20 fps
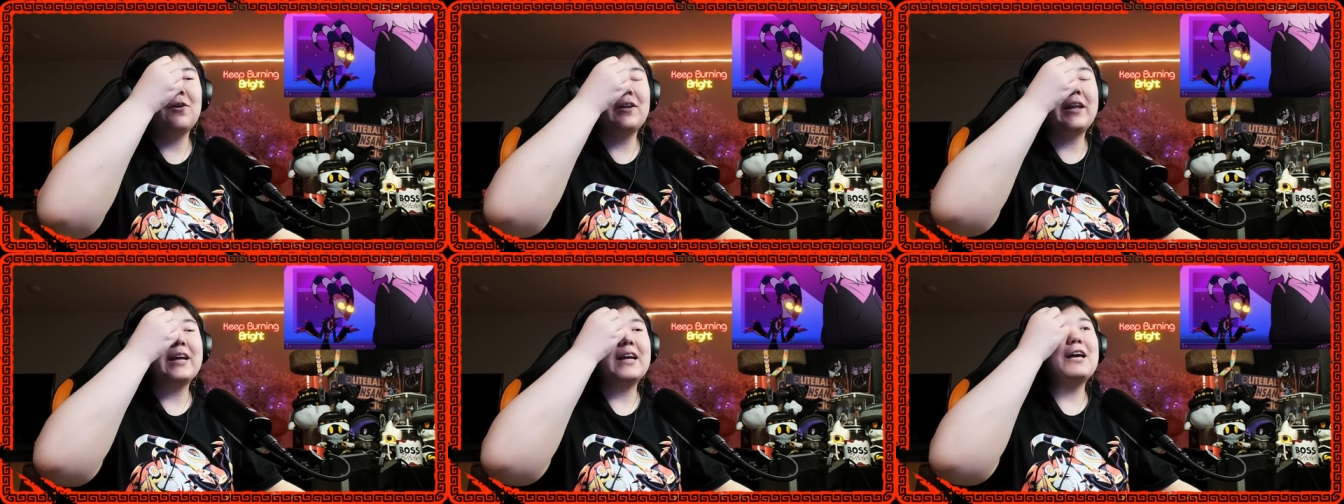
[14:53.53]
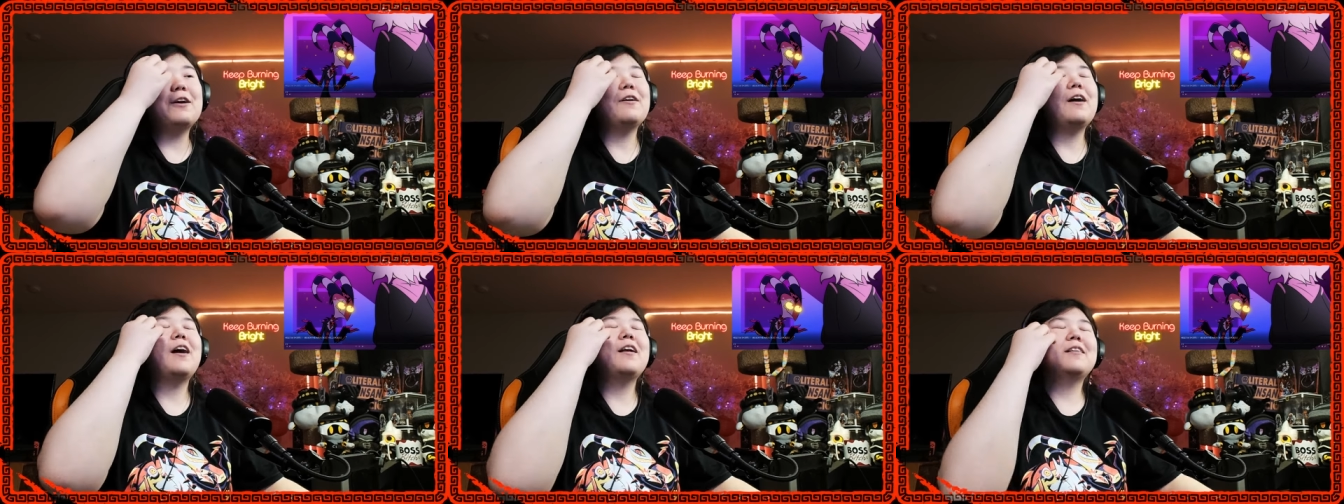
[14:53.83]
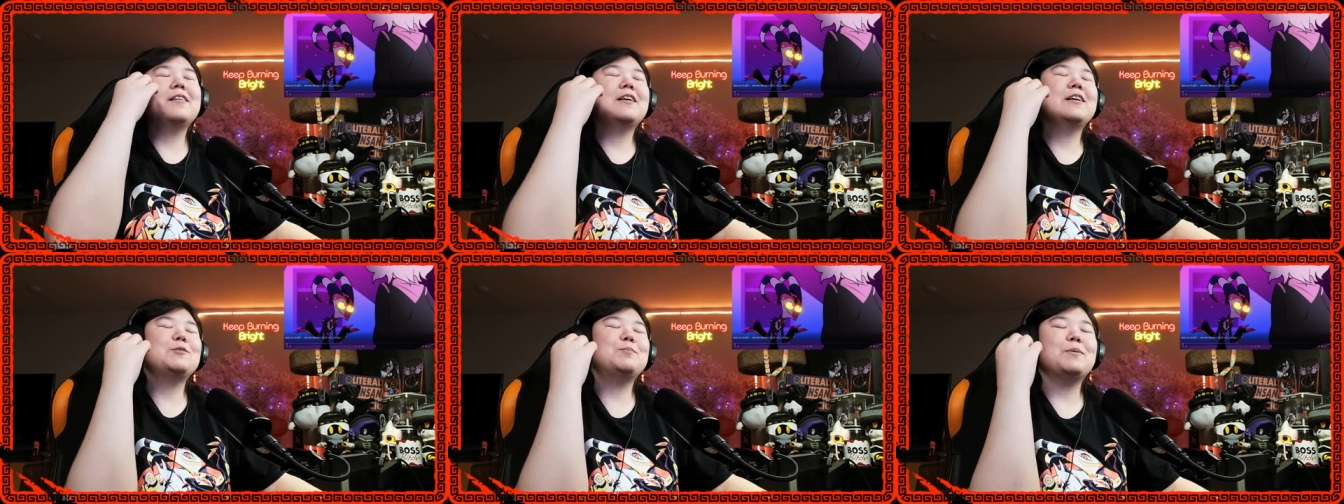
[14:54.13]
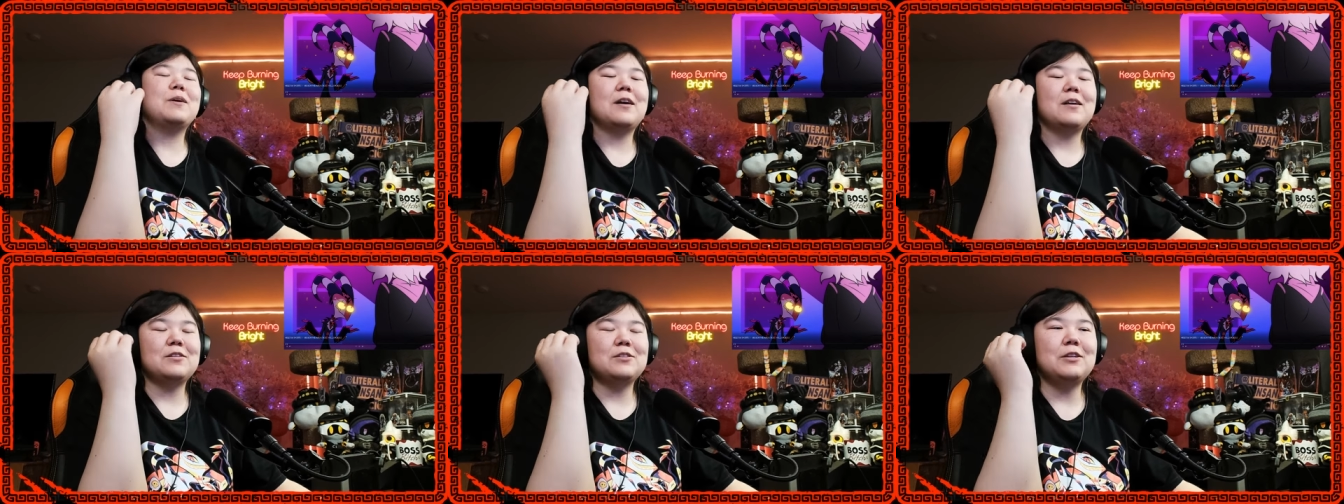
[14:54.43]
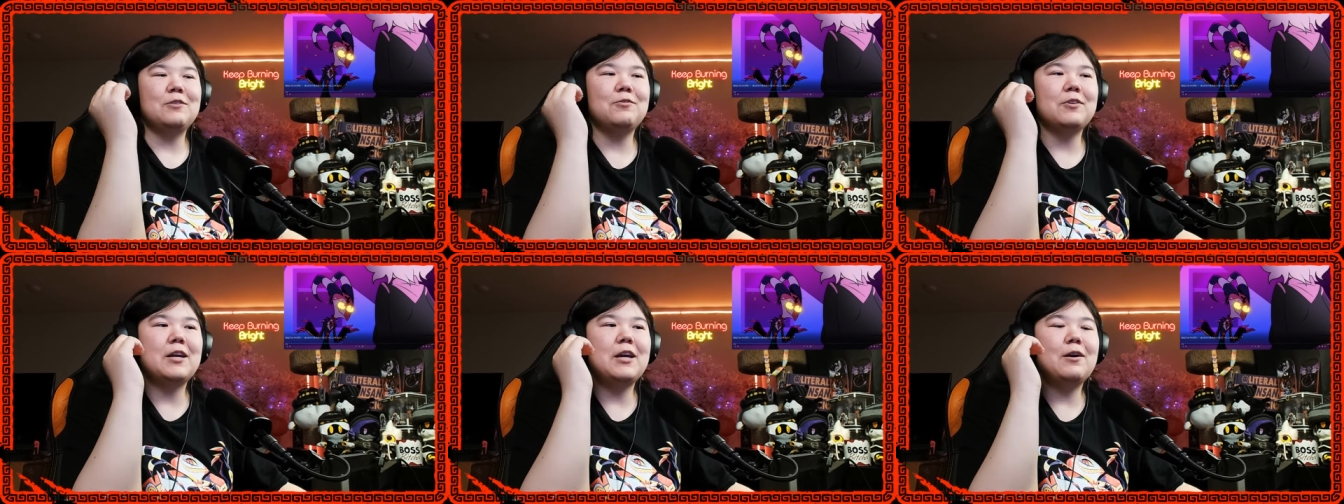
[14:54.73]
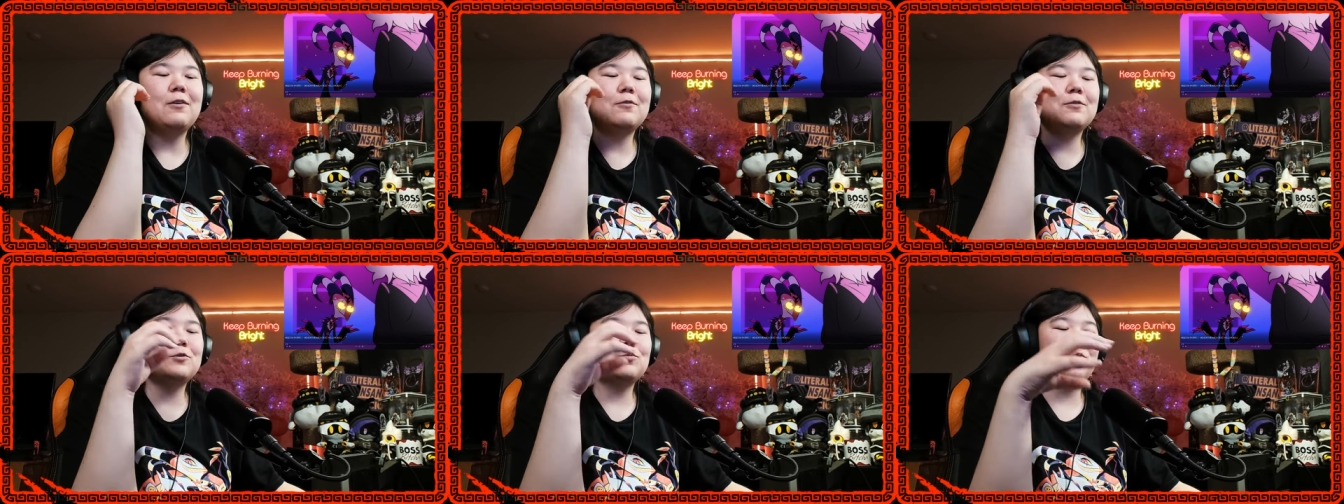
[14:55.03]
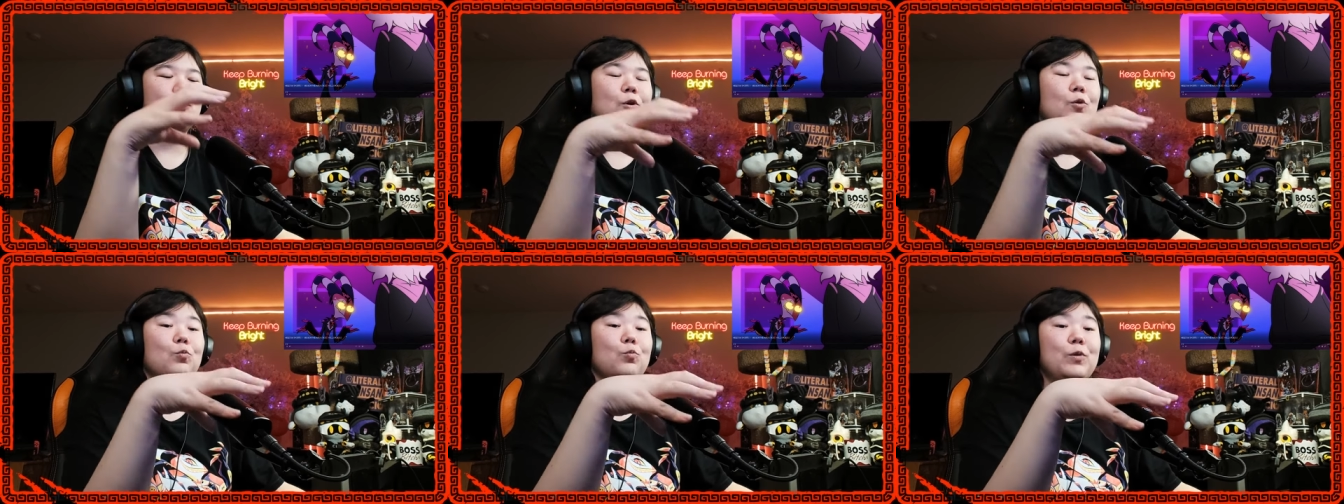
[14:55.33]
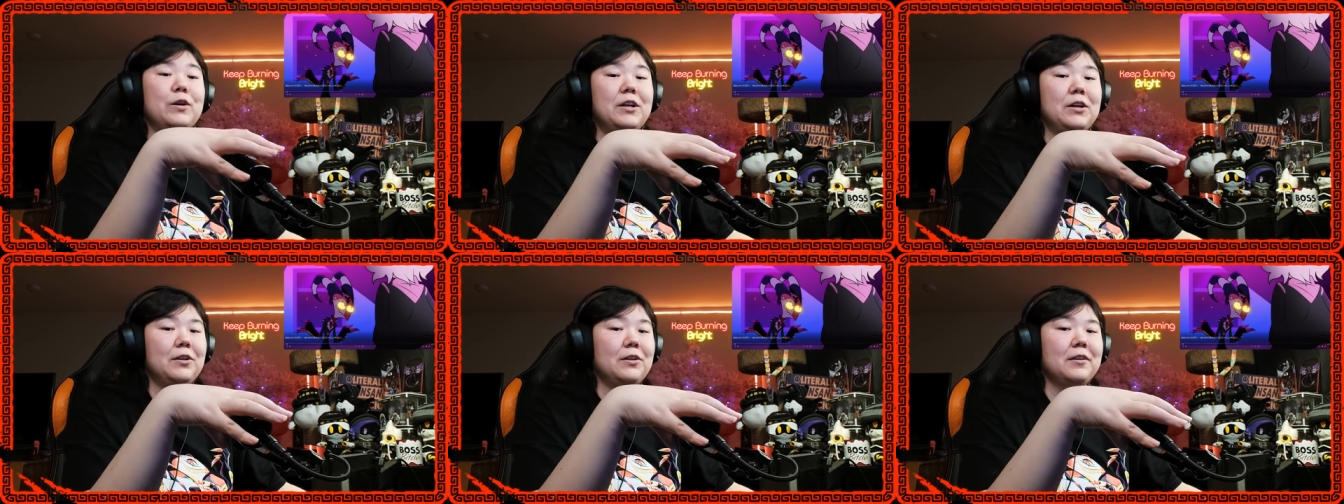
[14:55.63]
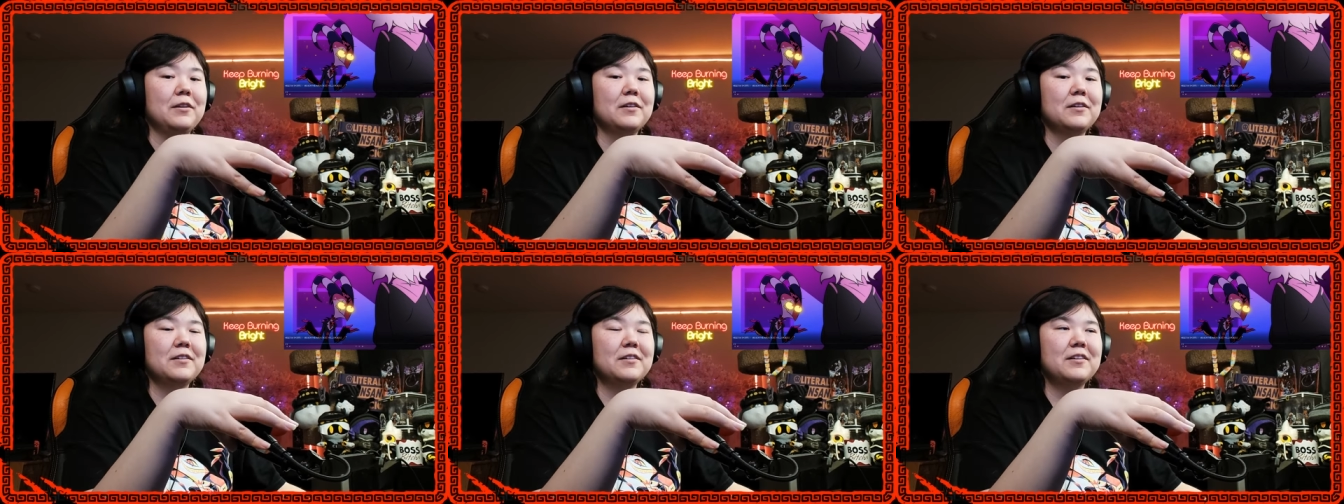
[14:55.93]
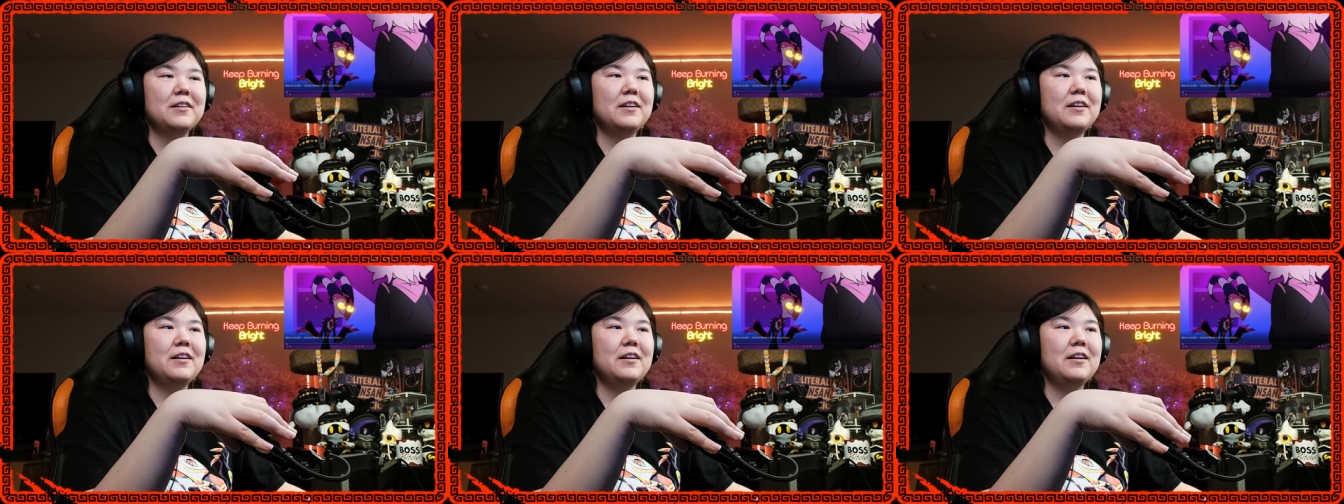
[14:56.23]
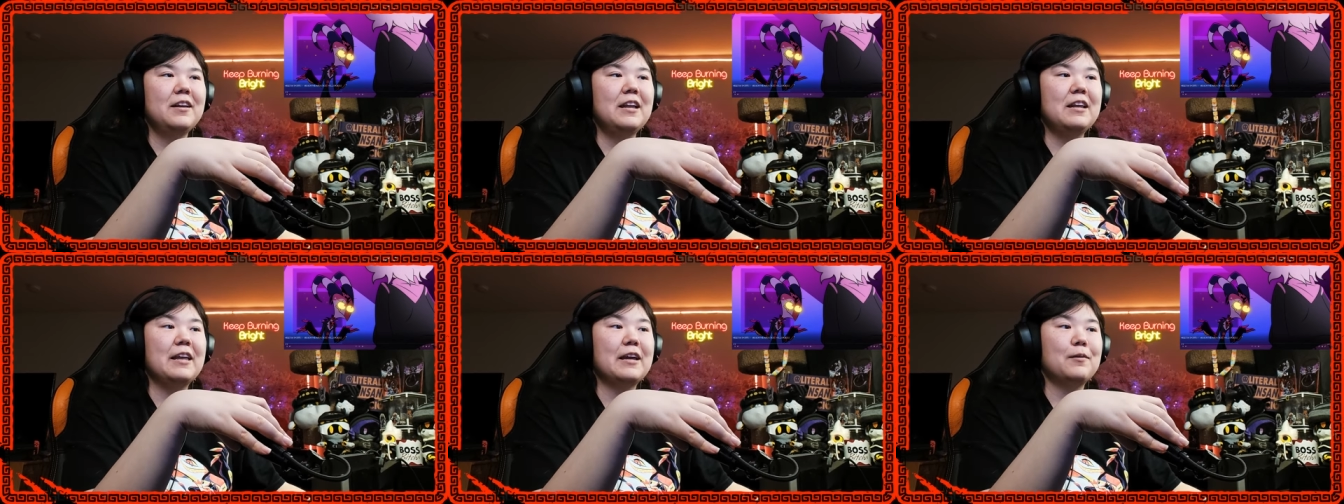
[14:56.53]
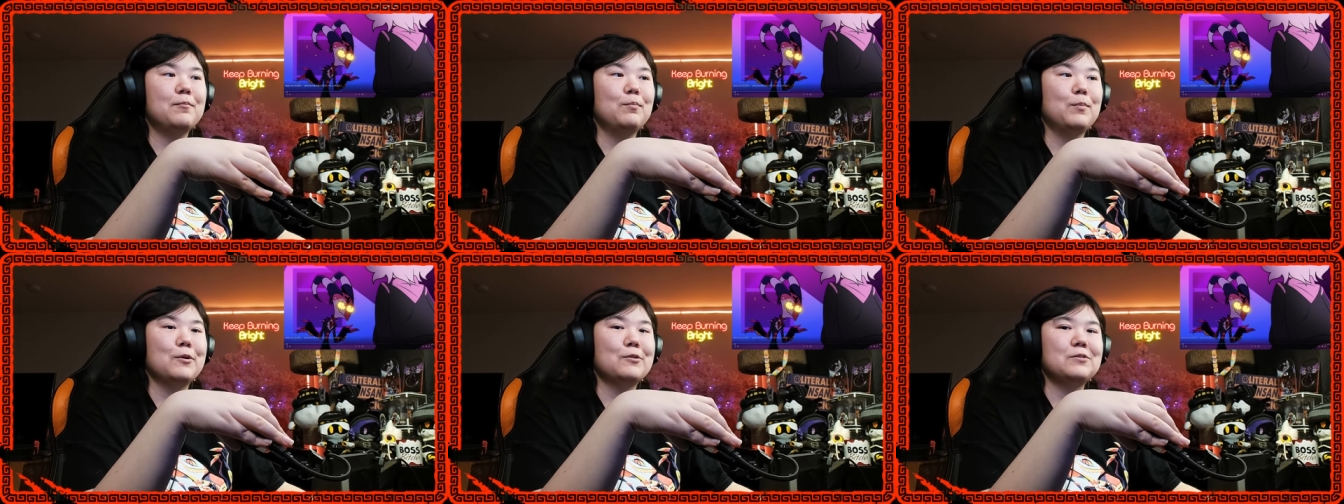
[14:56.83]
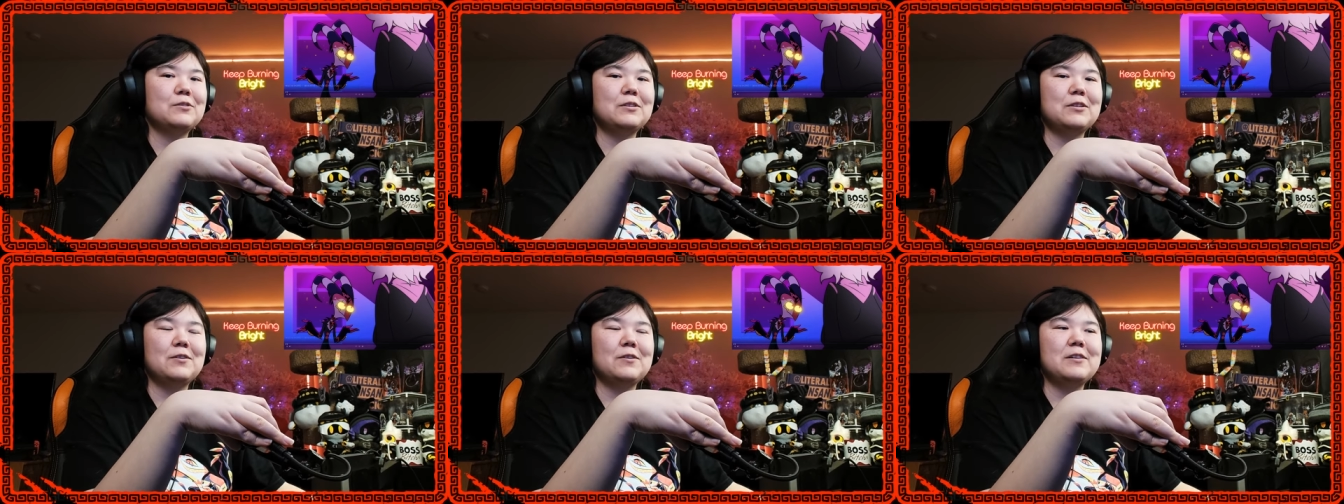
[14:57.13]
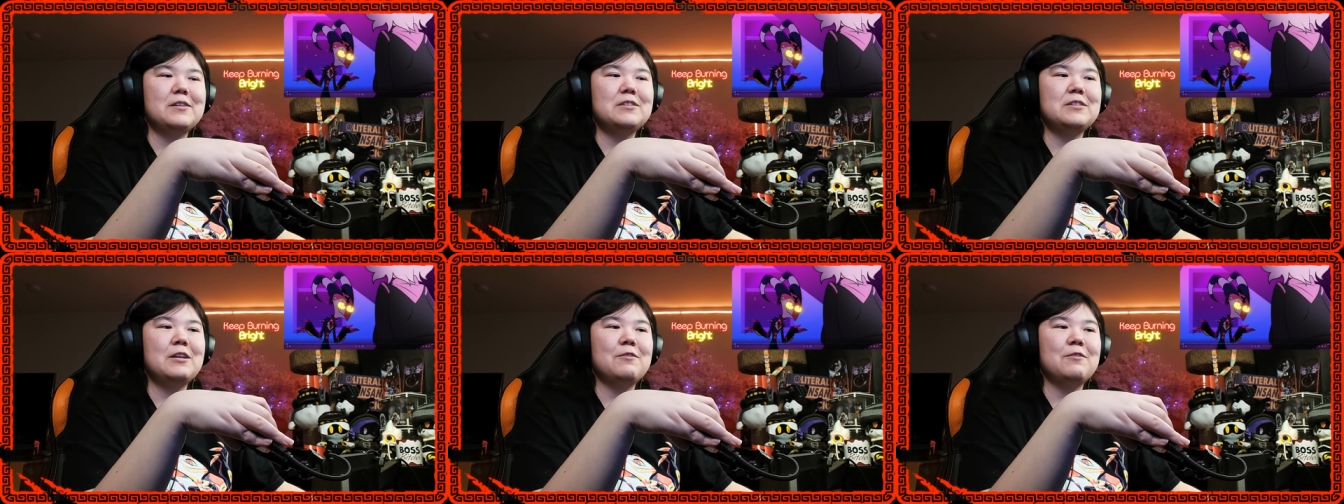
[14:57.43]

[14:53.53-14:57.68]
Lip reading: Or, like, let's be honest. If the characters were real in, like, most series.